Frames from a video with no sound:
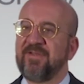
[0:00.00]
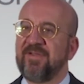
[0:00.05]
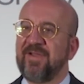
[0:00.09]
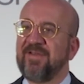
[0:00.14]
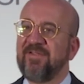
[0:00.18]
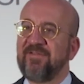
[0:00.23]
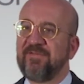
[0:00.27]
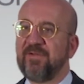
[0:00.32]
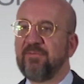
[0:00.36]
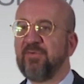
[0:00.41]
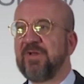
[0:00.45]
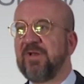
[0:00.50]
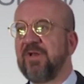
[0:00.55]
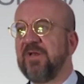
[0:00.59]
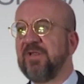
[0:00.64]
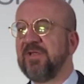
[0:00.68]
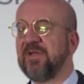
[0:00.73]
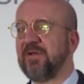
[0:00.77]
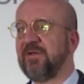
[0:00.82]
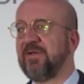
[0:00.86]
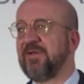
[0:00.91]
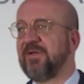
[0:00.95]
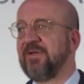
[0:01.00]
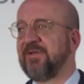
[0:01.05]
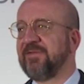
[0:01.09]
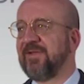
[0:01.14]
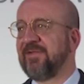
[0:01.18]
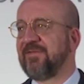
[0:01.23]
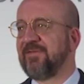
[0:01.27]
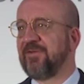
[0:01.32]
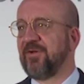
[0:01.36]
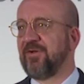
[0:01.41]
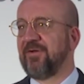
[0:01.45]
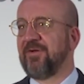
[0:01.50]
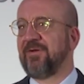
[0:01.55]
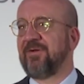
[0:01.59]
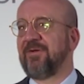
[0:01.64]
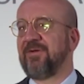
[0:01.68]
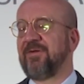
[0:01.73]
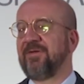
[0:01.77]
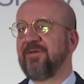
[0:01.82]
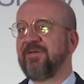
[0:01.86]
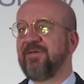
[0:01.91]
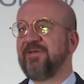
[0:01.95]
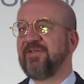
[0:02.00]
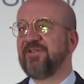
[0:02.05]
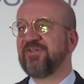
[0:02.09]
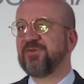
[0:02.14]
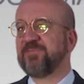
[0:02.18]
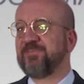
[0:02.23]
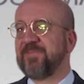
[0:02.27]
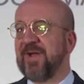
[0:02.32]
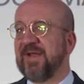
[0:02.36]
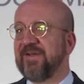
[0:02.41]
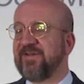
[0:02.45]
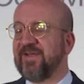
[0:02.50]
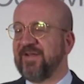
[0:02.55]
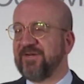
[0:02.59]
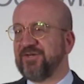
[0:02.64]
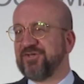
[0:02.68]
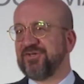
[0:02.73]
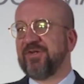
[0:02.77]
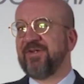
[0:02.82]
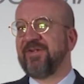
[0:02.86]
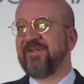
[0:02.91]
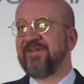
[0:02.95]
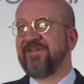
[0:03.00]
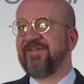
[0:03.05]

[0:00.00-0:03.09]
And it's very clear that each package